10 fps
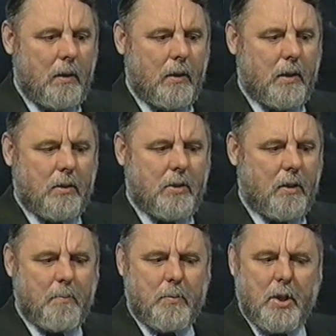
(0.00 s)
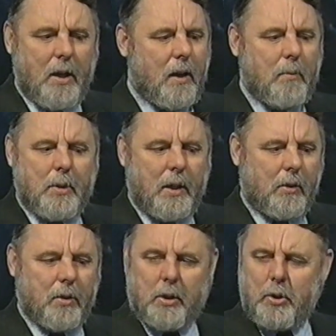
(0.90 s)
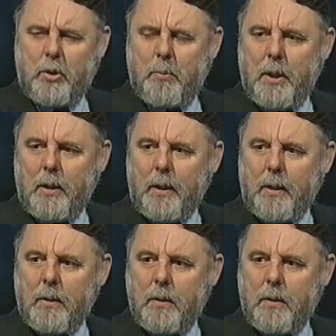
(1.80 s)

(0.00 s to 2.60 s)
that time takes on a new meaning.